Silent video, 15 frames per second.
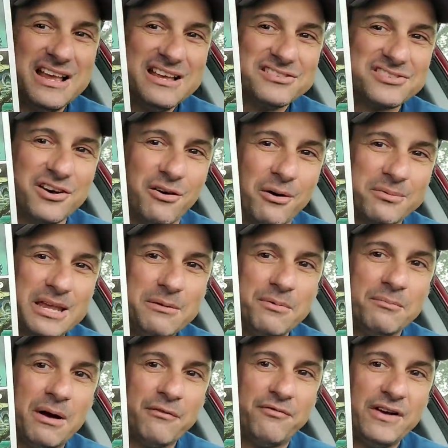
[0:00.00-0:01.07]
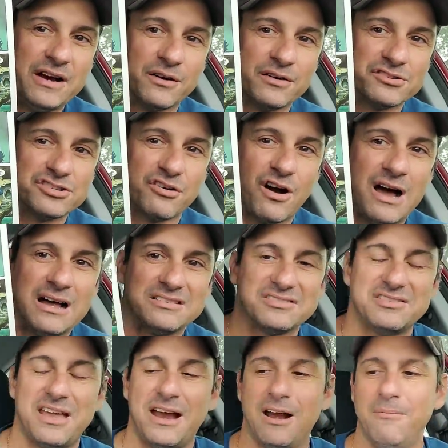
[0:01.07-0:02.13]
So I'm keeping my fingers crossed
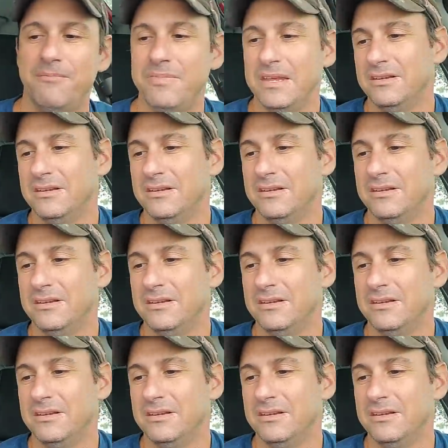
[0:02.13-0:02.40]
there.